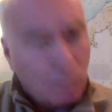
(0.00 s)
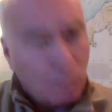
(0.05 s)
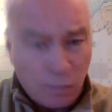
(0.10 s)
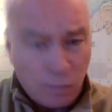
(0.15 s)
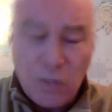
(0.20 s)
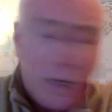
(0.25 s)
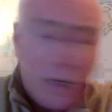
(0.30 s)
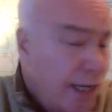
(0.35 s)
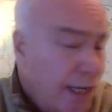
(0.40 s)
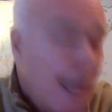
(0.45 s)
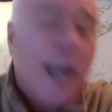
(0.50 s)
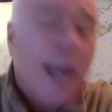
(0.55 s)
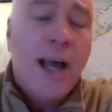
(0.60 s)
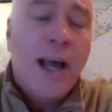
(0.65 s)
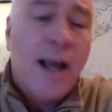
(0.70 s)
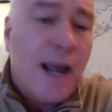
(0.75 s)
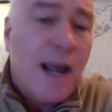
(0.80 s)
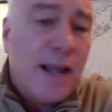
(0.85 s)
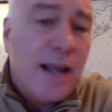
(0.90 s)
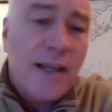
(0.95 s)
Yeah,
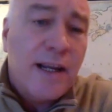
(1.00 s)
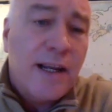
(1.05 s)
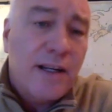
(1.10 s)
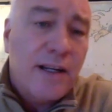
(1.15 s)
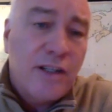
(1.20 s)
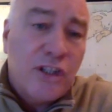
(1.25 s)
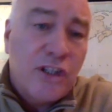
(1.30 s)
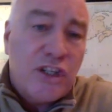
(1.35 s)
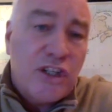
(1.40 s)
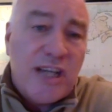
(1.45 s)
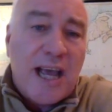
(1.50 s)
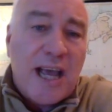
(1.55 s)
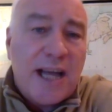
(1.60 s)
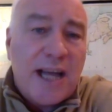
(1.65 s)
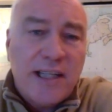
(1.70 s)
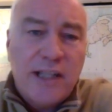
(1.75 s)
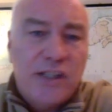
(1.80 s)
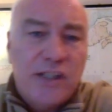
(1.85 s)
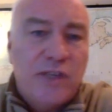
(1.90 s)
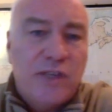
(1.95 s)
and then just
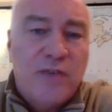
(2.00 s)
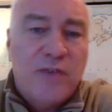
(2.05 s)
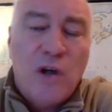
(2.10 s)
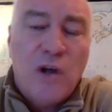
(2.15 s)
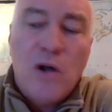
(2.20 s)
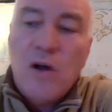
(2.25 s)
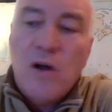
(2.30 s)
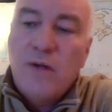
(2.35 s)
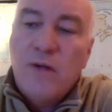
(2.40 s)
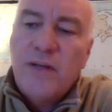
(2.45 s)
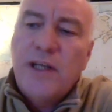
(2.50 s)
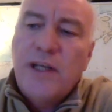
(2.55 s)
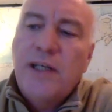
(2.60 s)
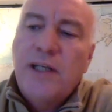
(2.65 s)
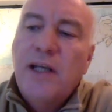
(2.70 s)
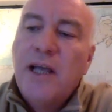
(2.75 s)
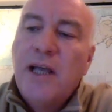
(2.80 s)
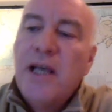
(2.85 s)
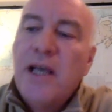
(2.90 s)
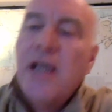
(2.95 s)
tactics evolved, and
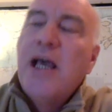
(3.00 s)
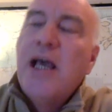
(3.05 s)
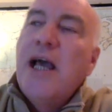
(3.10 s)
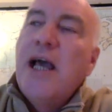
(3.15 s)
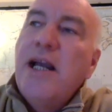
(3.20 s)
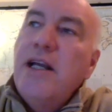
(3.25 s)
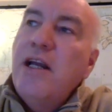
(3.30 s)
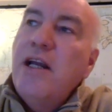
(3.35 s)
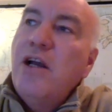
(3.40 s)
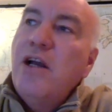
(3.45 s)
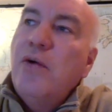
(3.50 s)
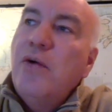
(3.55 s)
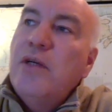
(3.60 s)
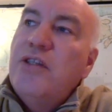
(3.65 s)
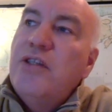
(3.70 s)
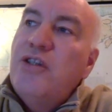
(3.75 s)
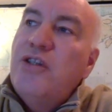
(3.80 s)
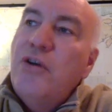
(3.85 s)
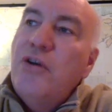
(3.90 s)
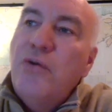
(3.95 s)
it's
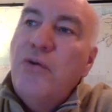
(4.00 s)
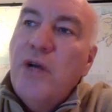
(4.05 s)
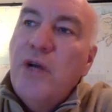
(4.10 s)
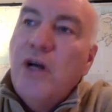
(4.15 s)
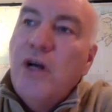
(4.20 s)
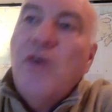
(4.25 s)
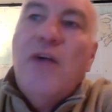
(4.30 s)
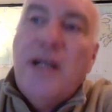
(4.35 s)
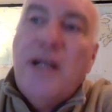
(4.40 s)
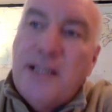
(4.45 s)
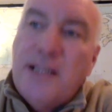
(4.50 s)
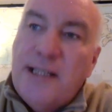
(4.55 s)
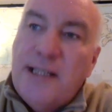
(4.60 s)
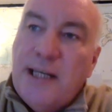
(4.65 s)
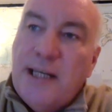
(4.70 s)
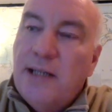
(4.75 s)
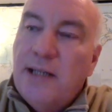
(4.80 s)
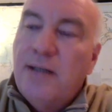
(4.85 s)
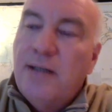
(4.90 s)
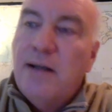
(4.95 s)
so
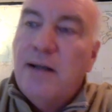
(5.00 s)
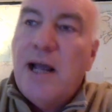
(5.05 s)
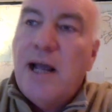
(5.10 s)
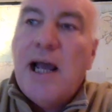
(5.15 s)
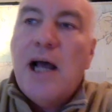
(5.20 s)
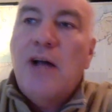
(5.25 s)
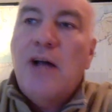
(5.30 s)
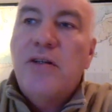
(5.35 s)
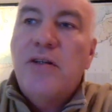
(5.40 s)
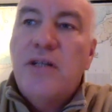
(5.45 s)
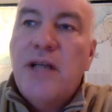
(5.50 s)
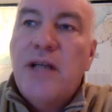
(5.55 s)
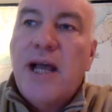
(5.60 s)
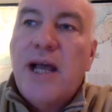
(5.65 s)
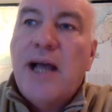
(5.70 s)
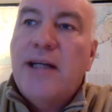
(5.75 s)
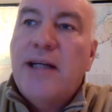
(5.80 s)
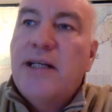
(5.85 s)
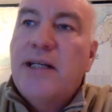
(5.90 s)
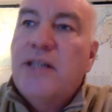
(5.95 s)
interesting how
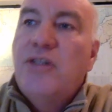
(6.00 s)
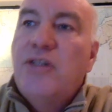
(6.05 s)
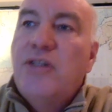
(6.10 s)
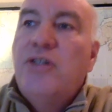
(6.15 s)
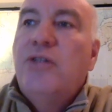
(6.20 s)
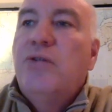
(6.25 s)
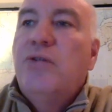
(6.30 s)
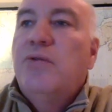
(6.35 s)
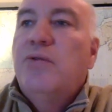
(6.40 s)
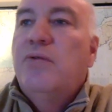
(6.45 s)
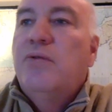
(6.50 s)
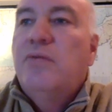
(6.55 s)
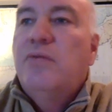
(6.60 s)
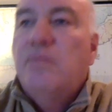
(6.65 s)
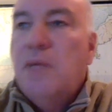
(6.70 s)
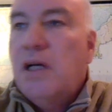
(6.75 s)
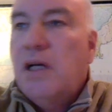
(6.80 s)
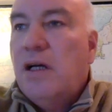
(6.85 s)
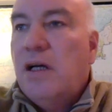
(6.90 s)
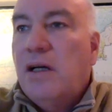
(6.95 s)
tactics do
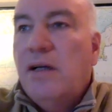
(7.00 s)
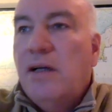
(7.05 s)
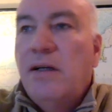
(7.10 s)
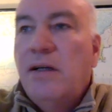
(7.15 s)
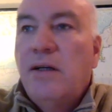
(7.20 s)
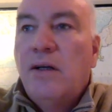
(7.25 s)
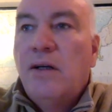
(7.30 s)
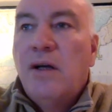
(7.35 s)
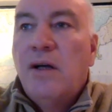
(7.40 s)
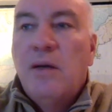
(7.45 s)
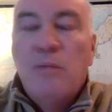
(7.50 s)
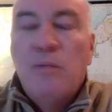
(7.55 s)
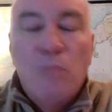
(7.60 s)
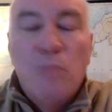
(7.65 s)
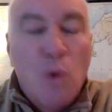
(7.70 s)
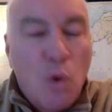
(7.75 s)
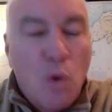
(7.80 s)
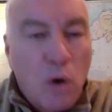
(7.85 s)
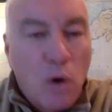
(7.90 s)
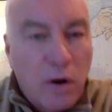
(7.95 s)

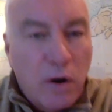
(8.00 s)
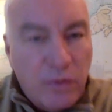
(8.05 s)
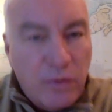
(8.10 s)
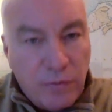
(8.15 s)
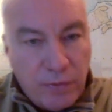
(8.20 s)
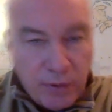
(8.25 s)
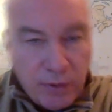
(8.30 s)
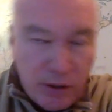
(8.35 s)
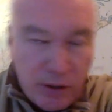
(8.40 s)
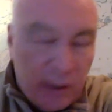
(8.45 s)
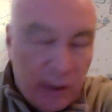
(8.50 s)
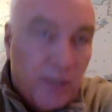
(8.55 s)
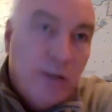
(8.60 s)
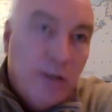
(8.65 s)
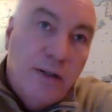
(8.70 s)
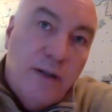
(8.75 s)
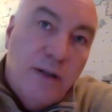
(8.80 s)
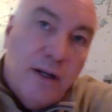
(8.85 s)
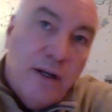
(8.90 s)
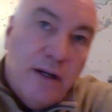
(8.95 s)
morph
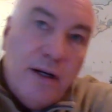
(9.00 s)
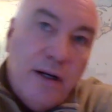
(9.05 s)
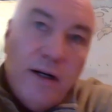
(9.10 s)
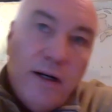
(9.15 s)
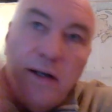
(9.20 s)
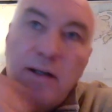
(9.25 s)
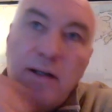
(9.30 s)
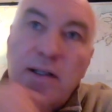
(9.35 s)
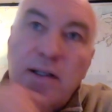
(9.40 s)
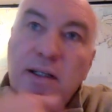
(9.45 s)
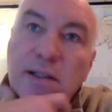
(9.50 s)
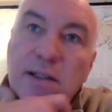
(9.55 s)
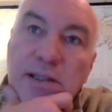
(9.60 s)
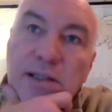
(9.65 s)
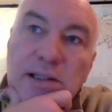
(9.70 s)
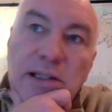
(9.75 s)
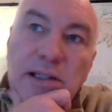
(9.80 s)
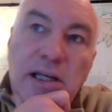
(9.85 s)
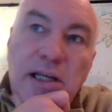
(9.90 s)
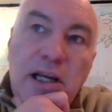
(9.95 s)

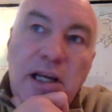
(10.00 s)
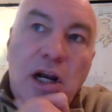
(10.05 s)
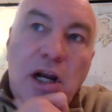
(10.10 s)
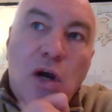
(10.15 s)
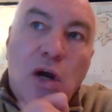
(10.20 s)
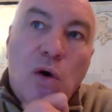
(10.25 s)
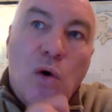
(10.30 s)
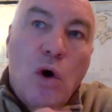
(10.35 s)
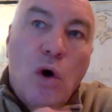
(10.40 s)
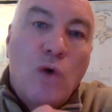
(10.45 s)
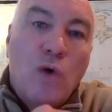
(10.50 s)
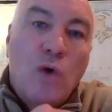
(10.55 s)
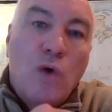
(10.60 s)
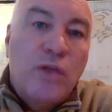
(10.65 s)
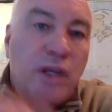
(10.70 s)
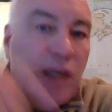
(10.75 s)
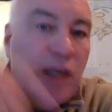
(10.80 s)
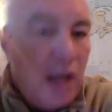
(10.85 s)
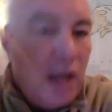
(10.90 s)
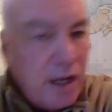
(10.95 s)
over the
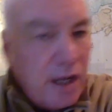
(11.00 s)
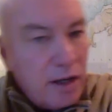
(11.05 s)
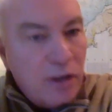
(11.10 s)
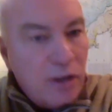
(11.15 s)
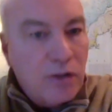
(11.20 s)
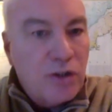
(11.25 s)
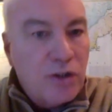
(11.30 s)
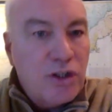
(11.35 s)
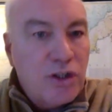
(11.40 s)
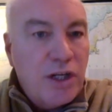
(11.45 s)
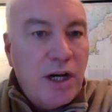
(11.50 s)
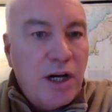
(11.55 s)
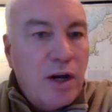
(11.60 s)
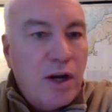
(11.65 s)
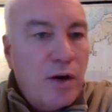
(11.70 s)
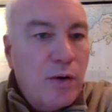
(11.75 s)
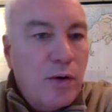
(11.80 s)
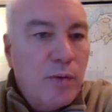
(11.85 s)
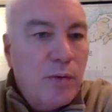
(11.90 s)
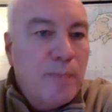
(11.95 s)
years.
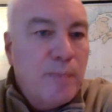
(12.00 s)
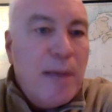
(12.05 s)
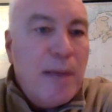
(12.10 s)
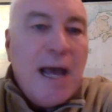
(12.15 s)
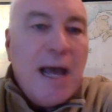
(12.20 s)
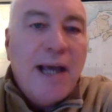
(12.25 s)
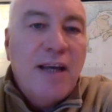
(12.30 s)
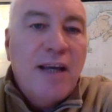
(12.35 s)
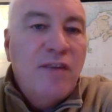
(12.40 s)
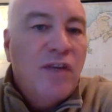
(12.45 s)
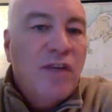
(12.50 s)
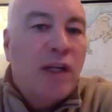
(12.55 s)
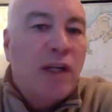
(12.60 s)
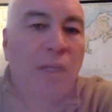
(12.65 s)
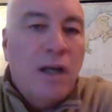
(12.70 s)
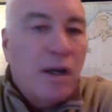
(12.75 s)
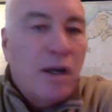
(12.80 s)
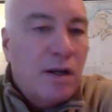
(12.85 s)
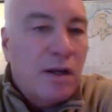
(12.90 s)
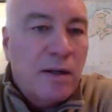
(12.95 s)
Back in
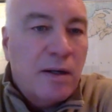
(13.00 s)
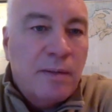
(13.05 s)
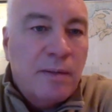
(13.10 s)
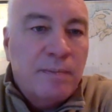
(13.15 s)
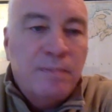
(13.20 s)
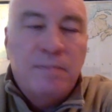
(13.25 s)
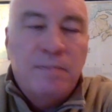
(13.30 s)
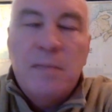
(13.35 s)
Vietnam,